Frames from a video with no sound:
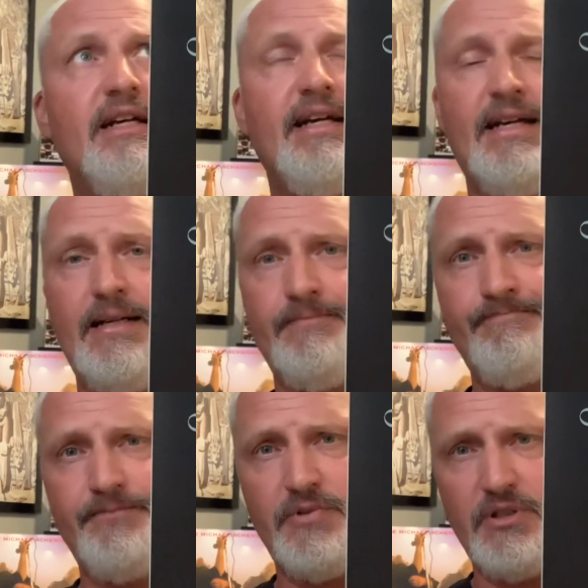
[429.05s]
Um,
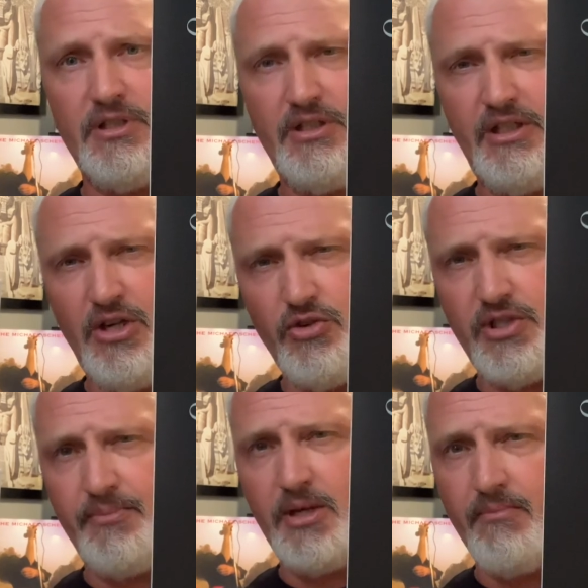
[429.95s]
you know,
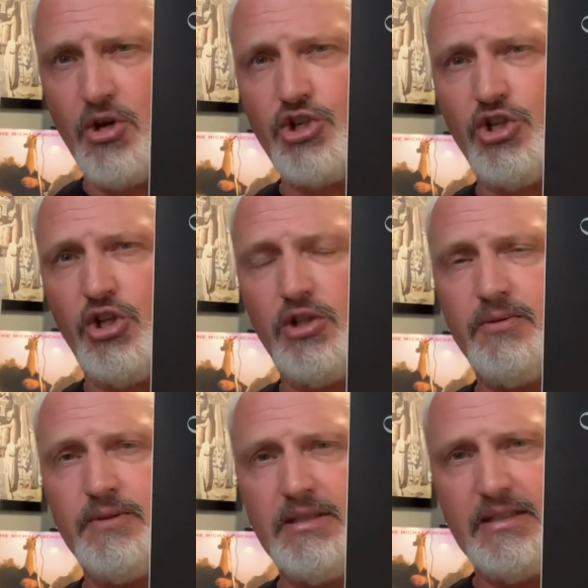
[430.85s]
some
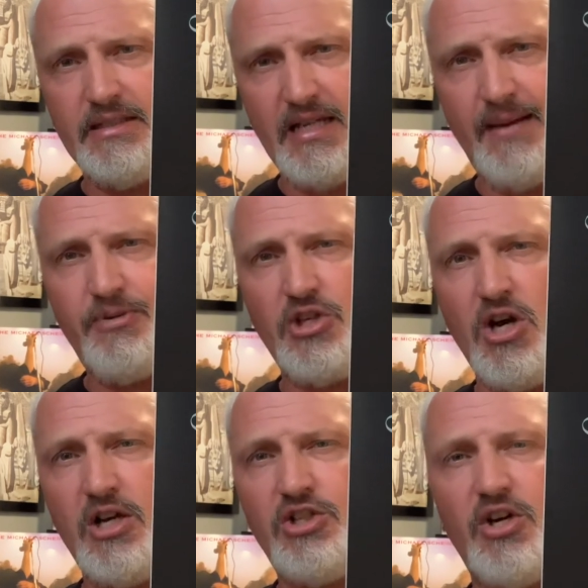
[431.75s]
commercial type
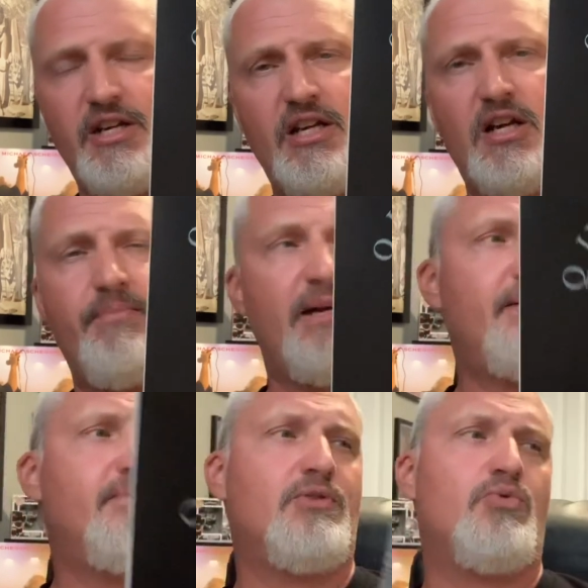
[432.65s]
songs on here, but
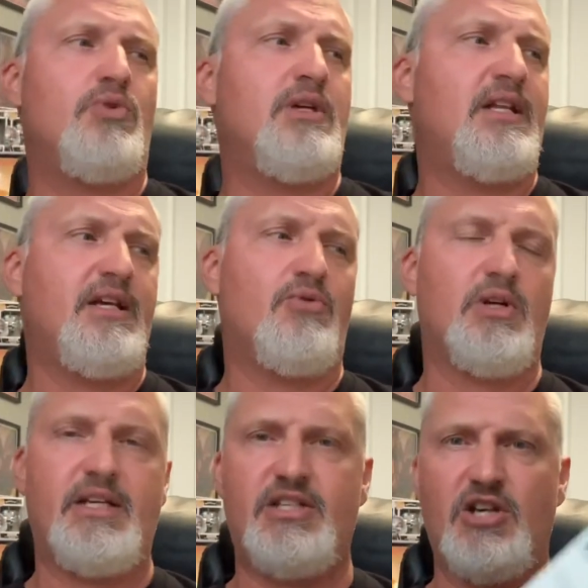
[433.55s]
really,
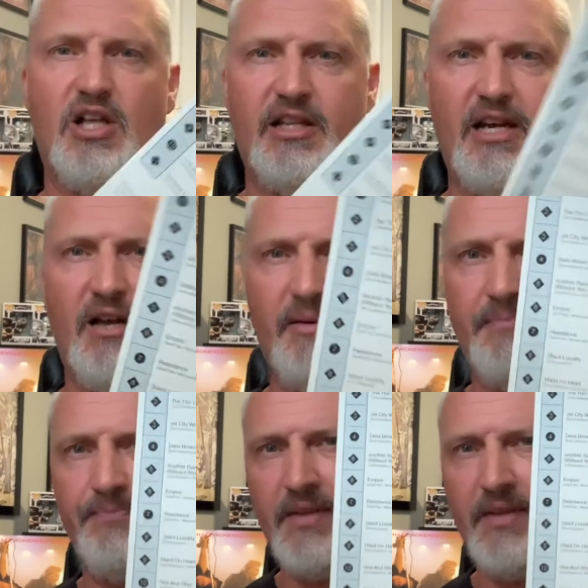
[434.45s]
really solid album.